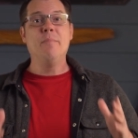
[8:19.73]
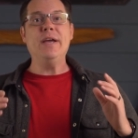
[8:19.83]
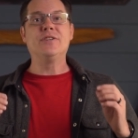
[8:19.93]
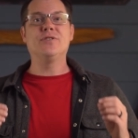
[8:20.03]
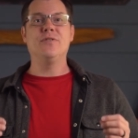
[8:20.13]

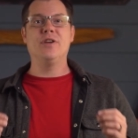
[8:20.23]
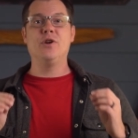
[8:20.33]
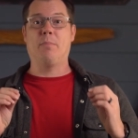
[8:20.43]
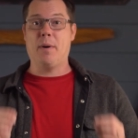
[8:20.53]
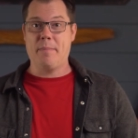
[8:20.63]
make sure that
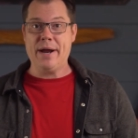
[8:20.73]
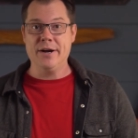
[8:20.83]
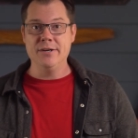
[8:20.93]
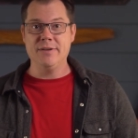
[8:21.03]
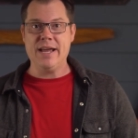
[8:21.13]
you're
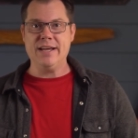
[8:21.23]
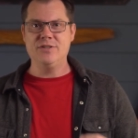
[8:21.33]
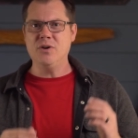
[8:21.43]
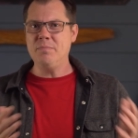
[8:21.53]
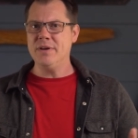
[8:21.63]
prepared and
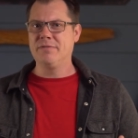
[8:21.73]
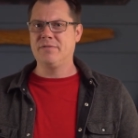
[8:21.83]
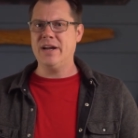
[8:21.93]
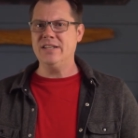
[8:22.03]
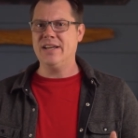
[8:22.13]
don't be
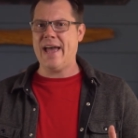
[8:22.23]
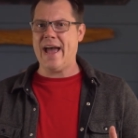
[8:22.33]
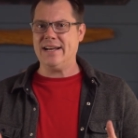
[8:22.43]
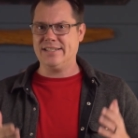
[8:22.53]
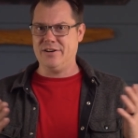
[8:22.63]
afraid to
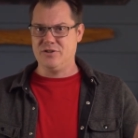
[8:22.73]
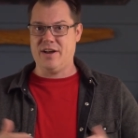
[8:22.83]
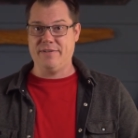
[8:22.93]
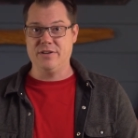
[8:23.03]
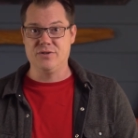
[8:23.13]
ask air
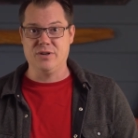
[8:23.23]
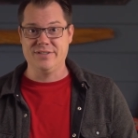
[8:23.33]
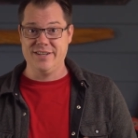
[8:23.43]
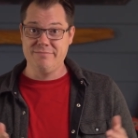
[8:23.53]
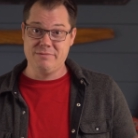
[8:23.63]
traffic control
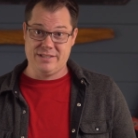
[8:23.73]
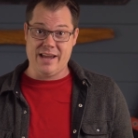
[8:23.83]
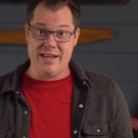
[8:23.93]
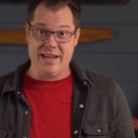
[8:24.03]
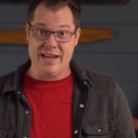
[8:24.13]
to
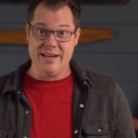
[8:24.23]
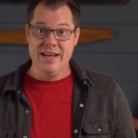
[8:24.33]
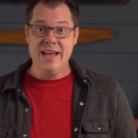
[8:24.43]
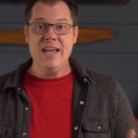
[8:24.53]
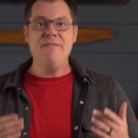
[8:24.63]
say again
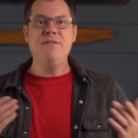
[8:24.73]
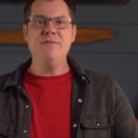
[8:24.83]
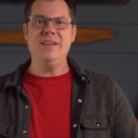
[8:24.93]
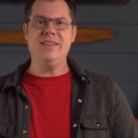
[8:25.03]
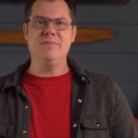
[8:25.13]
if you
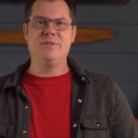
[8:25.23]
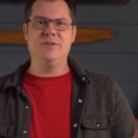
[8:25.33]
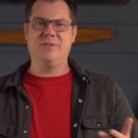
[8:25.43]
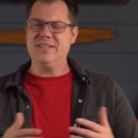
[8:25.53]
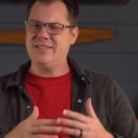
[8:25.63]
need them
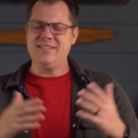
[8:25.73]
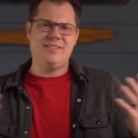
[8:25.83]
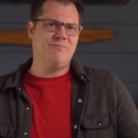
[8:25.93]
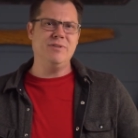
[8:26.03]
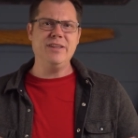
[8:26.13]
to, because
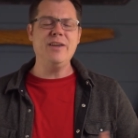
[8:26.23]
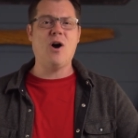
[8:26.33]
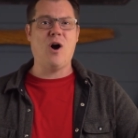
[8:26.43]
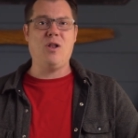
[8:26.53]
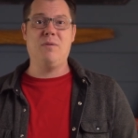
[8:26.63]
it's really
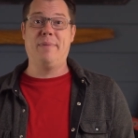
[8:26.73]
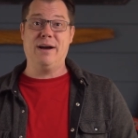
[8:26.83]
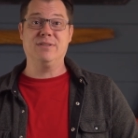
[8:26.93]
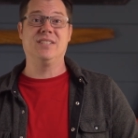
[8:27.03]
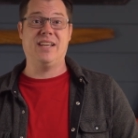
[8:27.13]
all
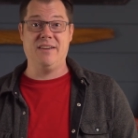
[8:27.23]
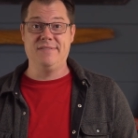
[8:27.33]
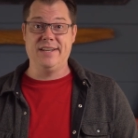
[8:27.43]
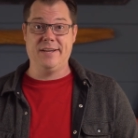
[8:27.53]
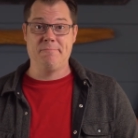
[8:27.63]
about
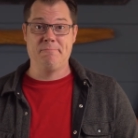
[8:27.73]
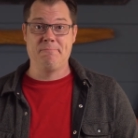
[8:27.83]
safety.